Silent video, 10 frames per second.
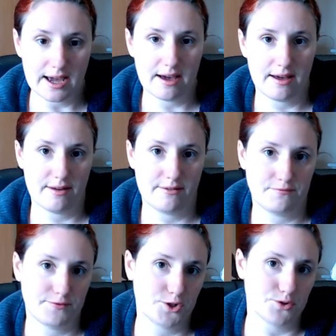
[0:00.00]
have
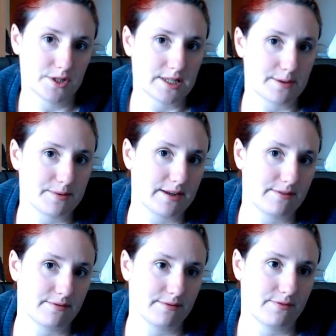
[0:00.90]
short, stubby,
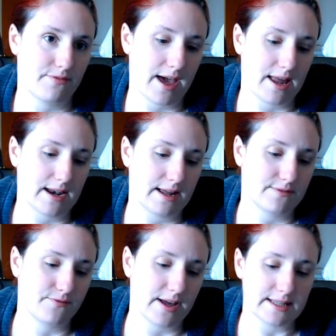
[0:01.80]
fat and
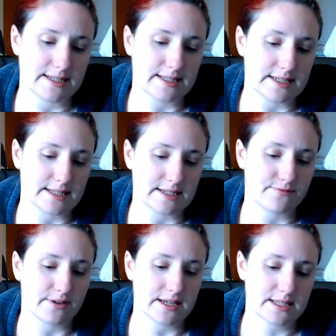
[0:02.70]
fairly seasy
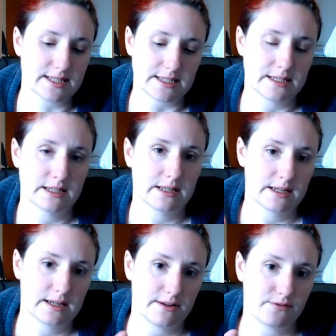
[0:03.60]
fingers
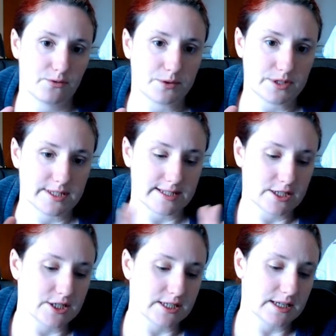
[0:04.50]
from all the
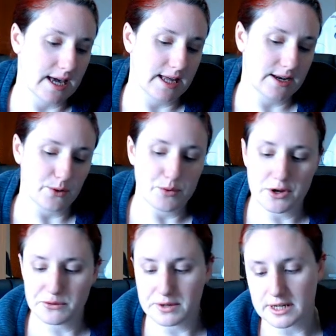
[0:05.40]
stitching and
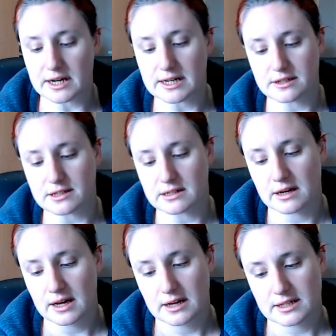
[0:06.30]
computer work I do.
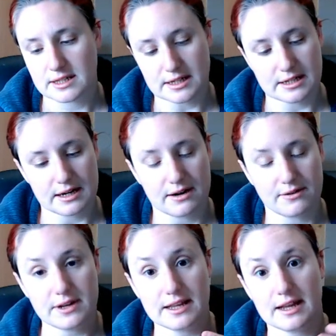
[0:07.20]
So I
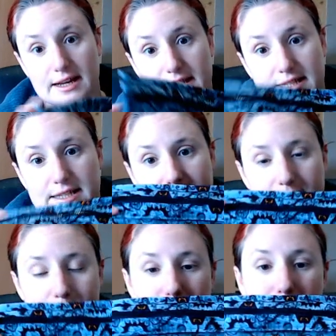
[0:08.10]
really like this
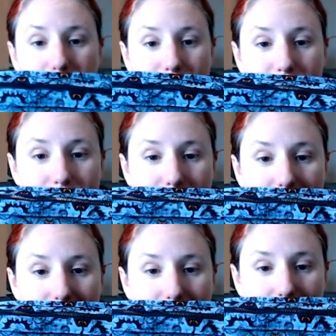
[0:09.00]
zip.
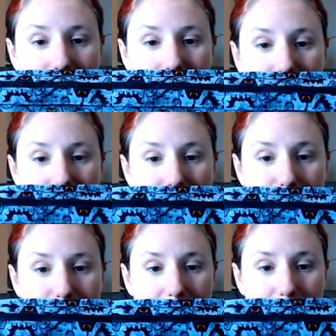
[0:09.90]
That's a really nice
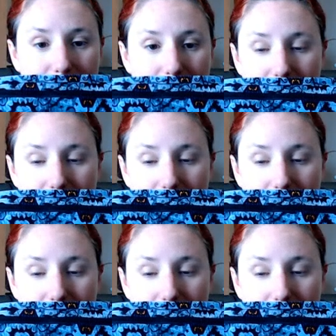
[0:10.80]
zip, that one.